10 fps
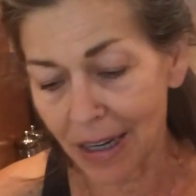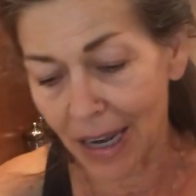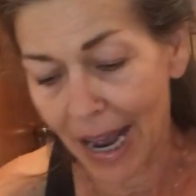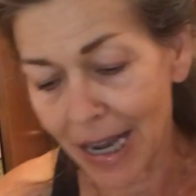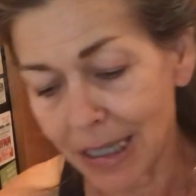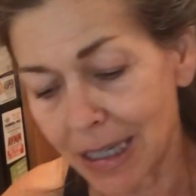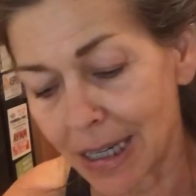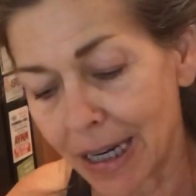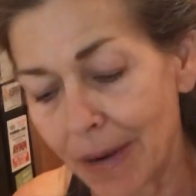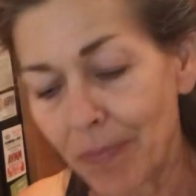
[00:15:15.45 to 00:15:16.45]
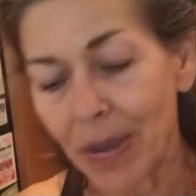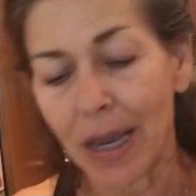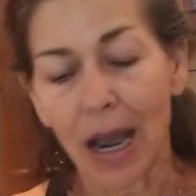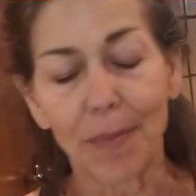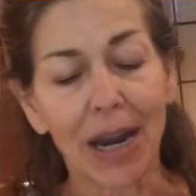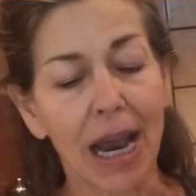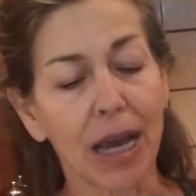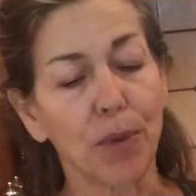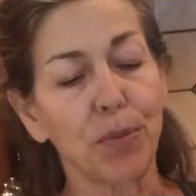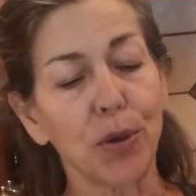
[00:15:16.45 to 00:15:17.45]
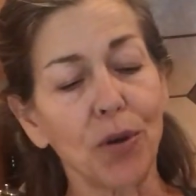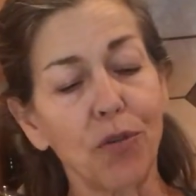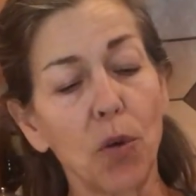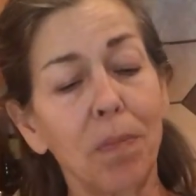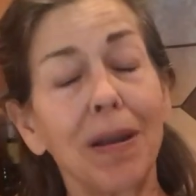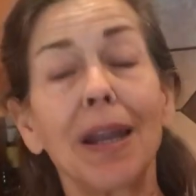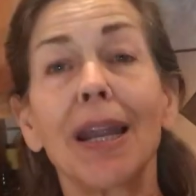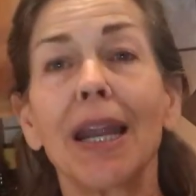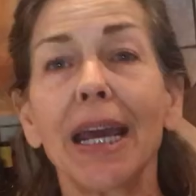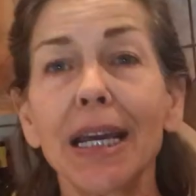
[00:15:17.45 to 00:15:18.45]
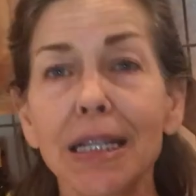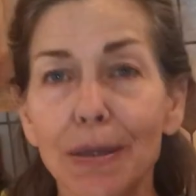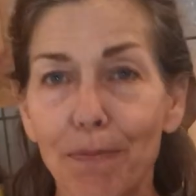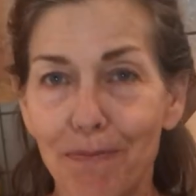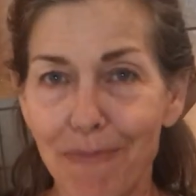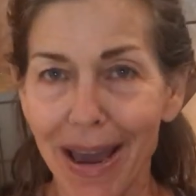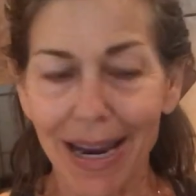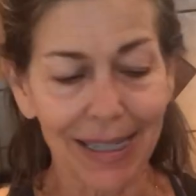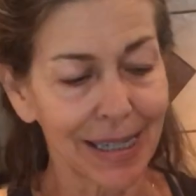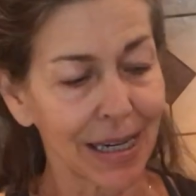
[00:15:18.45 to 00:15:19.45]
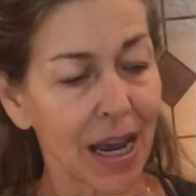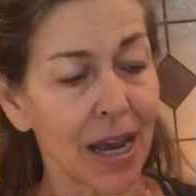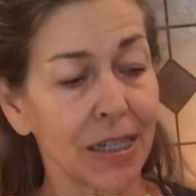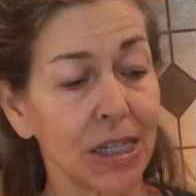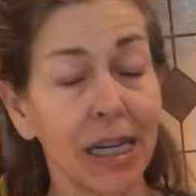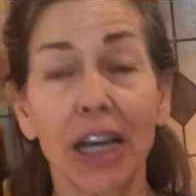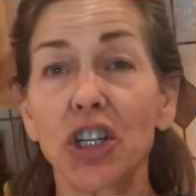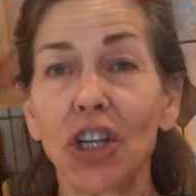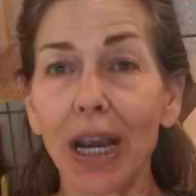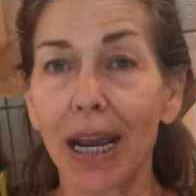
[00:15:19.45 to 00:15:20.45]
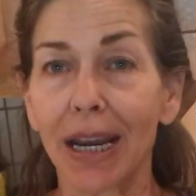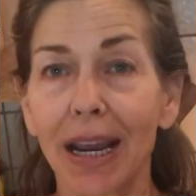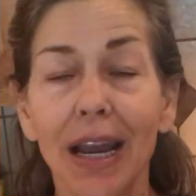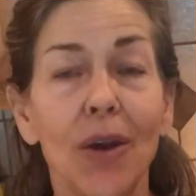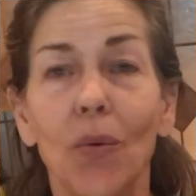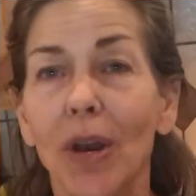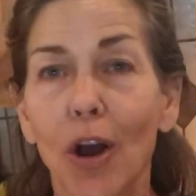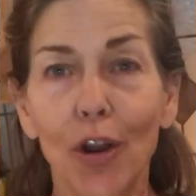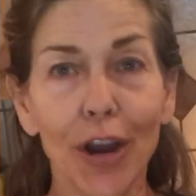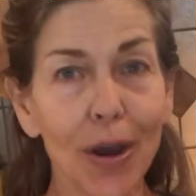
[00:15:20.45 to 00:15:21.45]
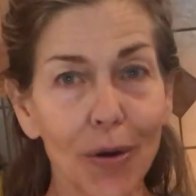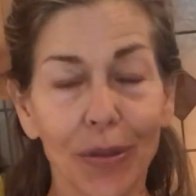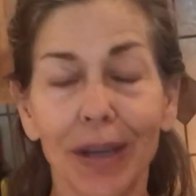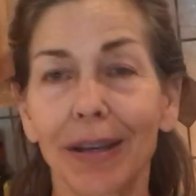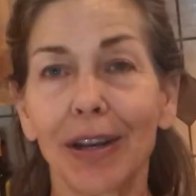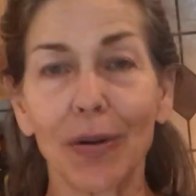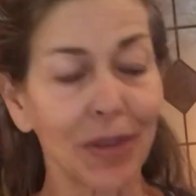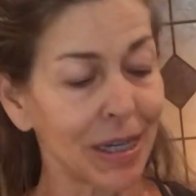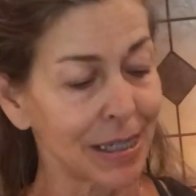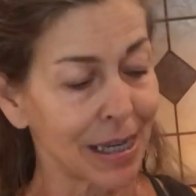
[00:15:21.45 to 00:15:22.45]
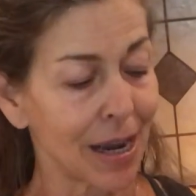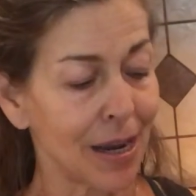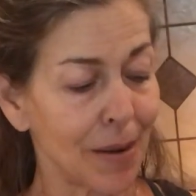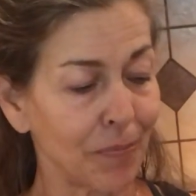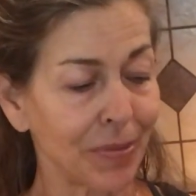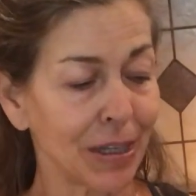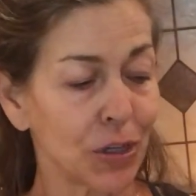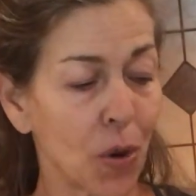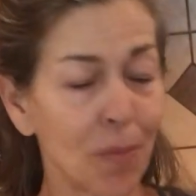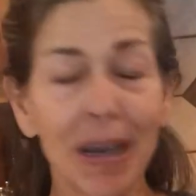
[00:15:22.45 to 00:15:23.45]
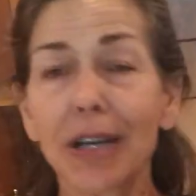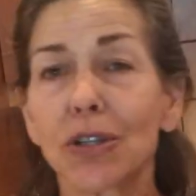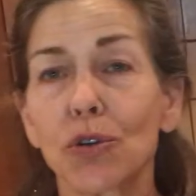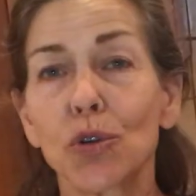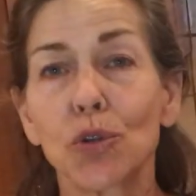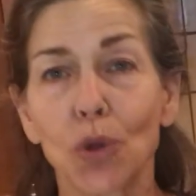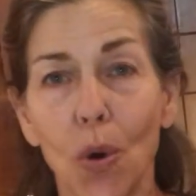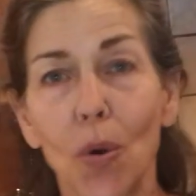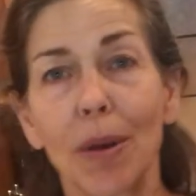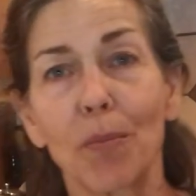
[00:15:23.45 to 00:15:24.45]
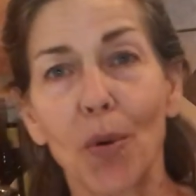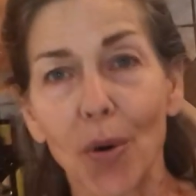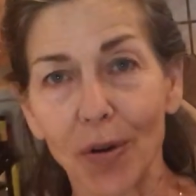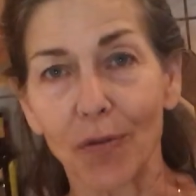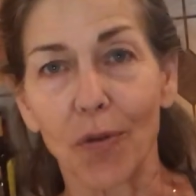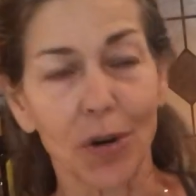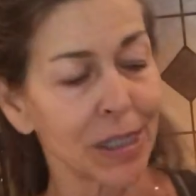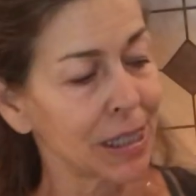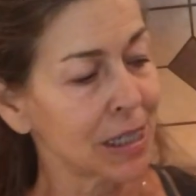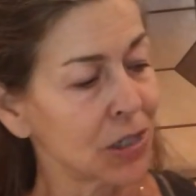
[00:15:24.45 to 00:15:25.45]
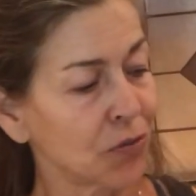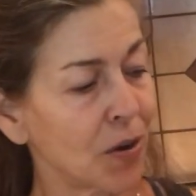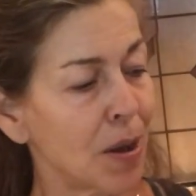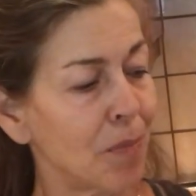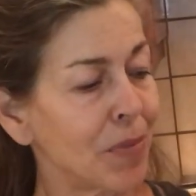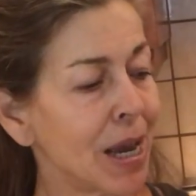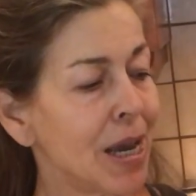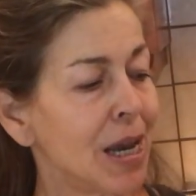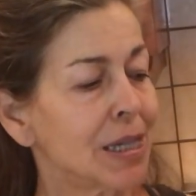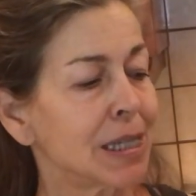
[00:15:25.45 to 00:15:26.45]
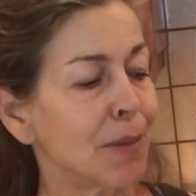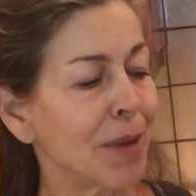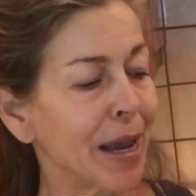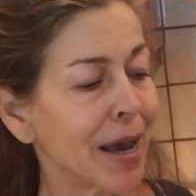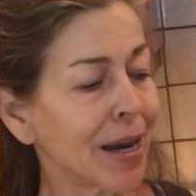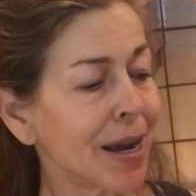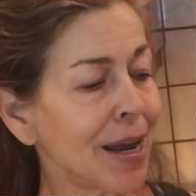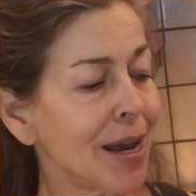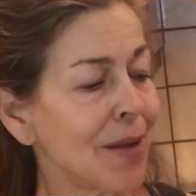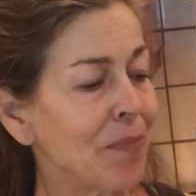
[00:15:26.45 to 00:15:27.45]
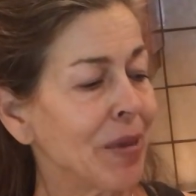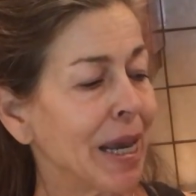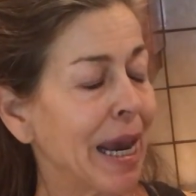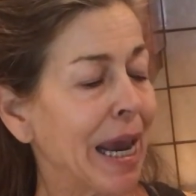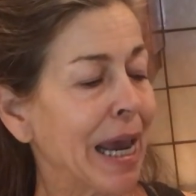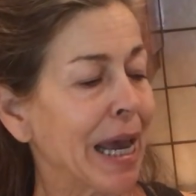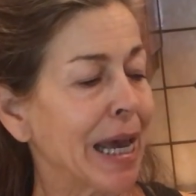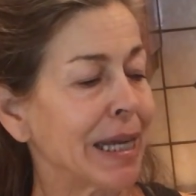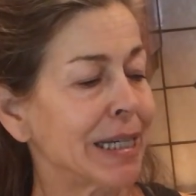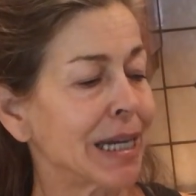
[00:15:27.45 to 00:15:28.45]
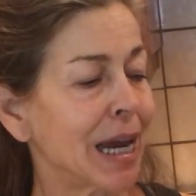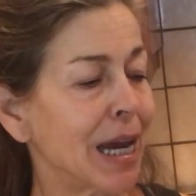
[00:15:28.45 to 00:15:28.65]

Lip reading: lastly, I'm going to add a beautiful plant-based DHA. We all know that, you know, these omegas are so important for us. This is from Symbiotica, and